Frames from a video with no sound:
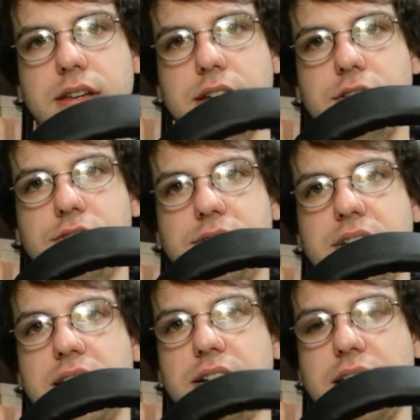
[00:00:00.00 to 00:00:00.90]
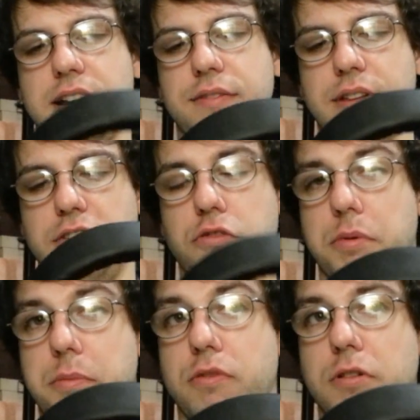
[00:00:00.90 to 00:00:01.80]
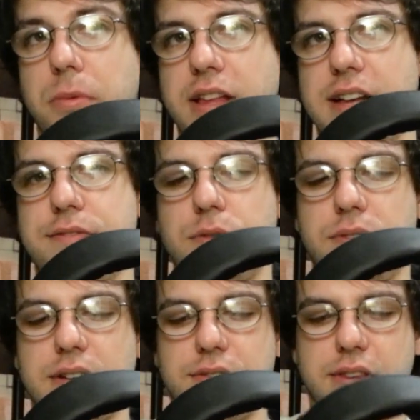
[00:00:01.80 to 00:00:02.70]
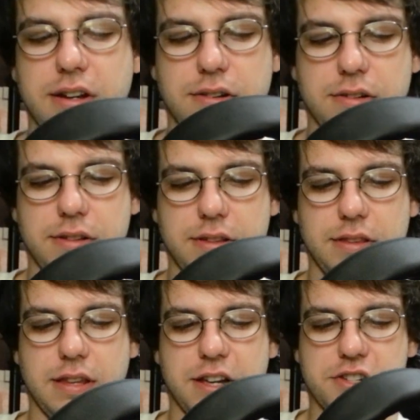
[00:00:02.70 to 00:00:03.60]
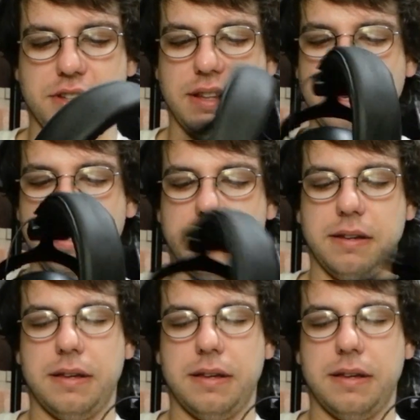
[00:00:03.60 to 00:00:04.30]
Because there's not a lot of like super portable headphones out there that actually like,